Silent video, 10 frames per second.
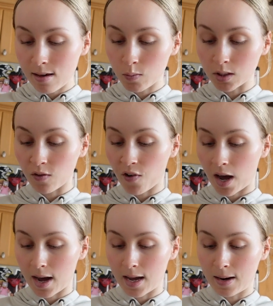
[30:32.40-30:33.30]
It was
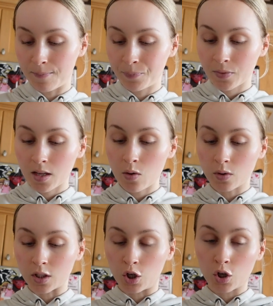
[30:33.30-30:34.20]
fine. It
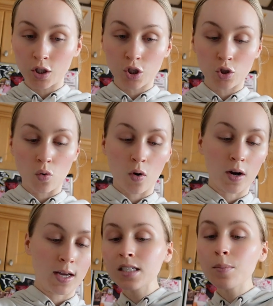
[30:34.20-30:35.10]
was a good
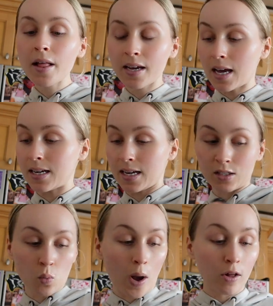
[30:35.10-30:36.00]
story. Isabel Allende is
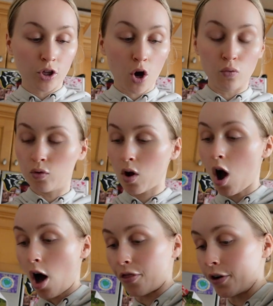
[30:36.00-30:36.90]
a well-known
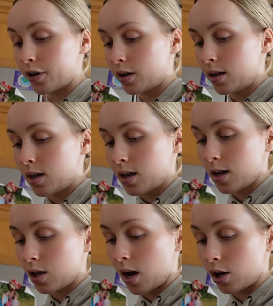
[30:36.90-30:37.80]
author.
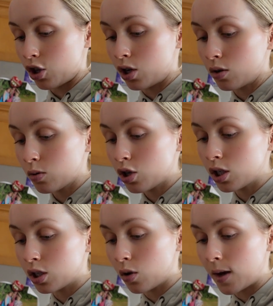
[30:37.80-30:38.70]
She knows what
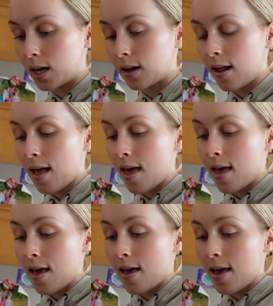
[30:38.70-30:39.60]
she's doing,
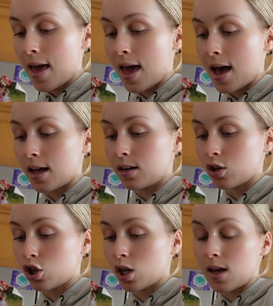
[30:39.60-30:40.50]
and
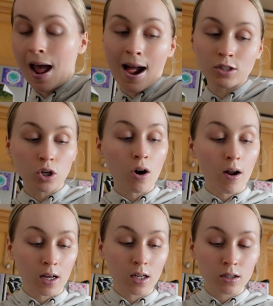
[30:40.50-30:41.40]
she has her
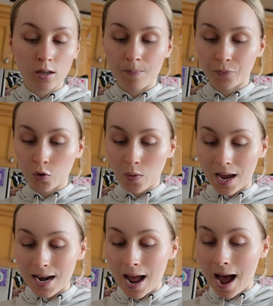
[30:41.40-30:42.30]
audience,
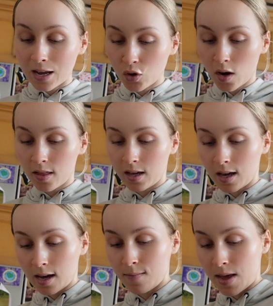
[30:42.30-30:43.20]
right? I do not think
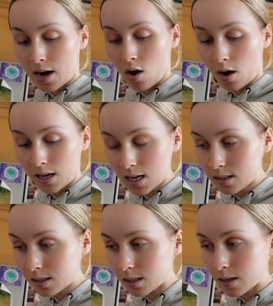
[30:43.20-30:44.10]
I am that
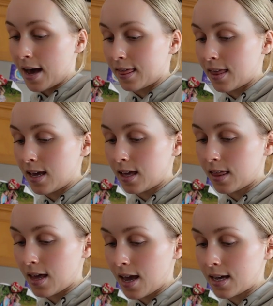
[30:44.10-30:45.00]
audience. I
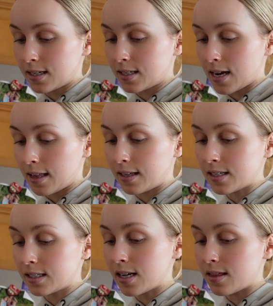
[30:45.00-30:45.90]
think that, at
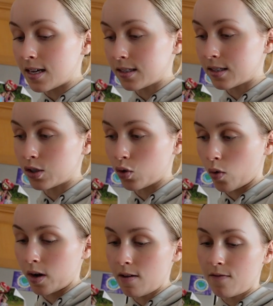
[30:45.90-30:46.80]
least in this
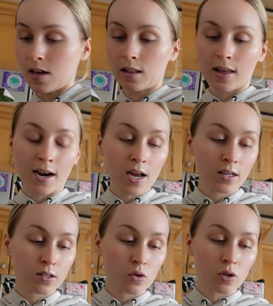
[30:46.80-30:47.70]
story, Violeta,
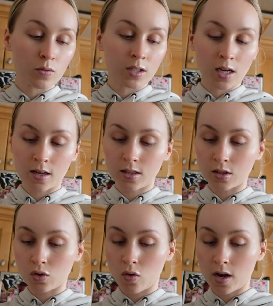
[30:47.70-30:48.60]
so she was telling the
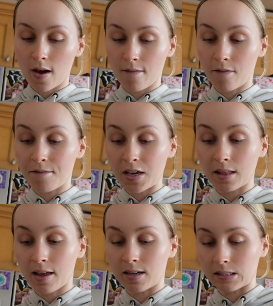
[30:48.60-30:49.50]
story of
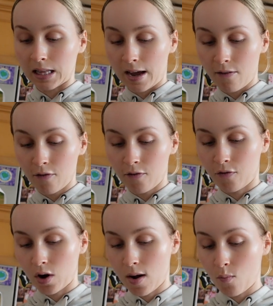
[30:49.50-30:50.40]
Violeta's life
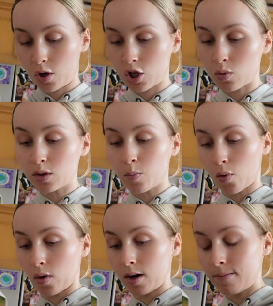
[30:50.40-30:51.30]
from when she was
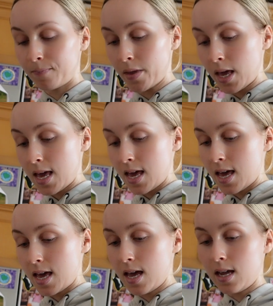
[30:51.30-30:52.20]
born
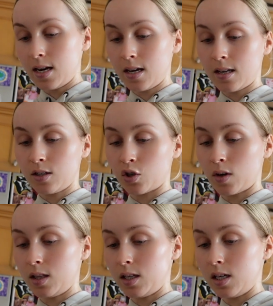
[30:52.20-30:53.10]

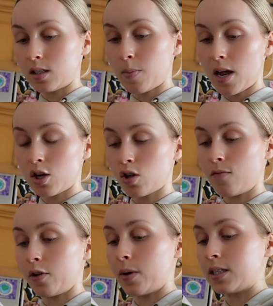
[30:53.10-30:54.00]
during the Spanish
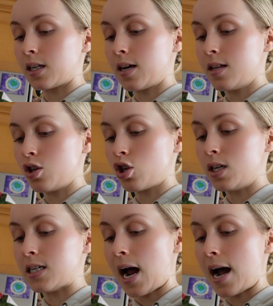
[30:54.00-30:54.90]
influenza, and then she
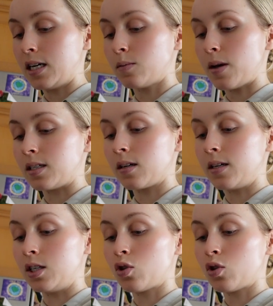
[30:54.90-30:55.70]
dies basically in